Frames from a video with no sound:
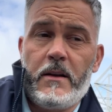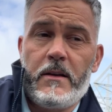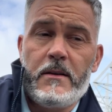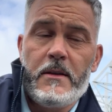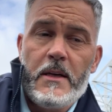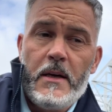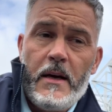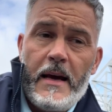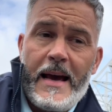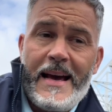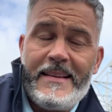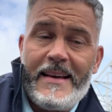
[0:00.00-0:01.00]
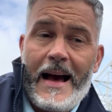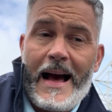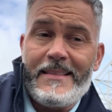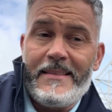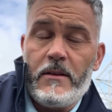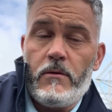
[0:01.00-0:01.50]
And Eddie
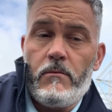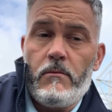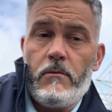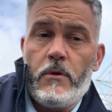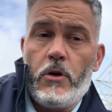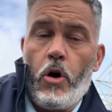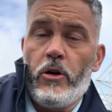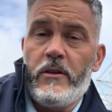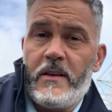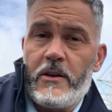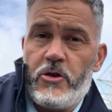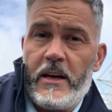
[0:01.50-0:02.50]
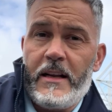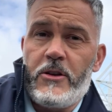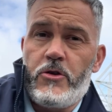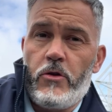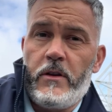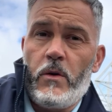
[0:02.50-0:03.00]
hadn't gone to training
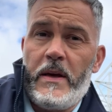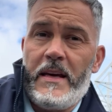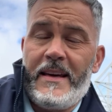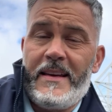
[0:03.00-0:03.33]
during the week.